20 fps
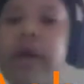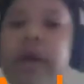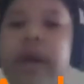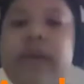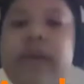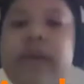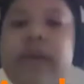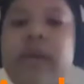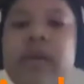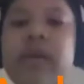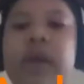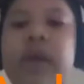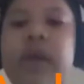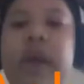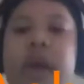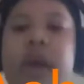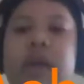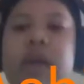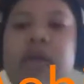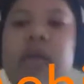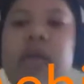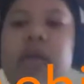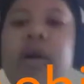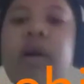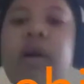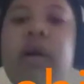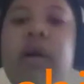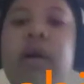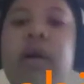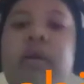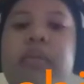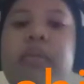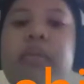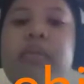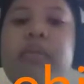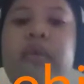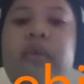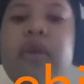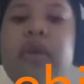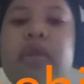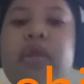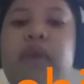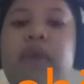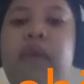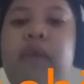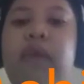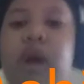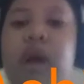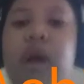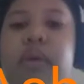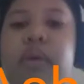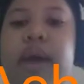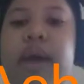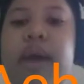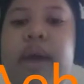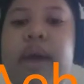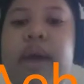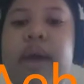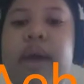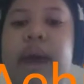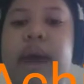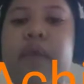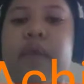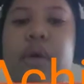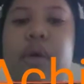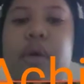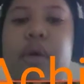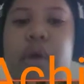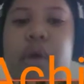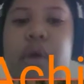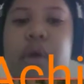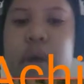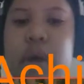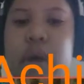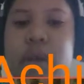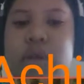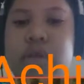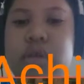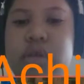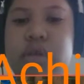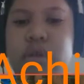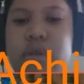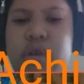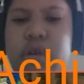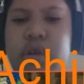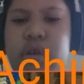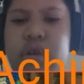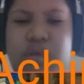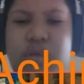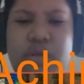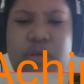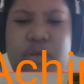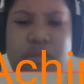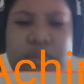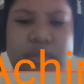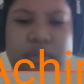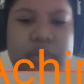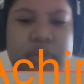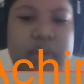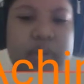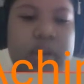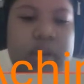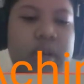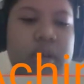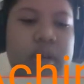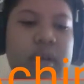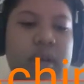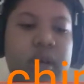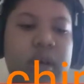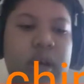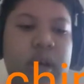first of all, we have our restroom. I know, it's pretty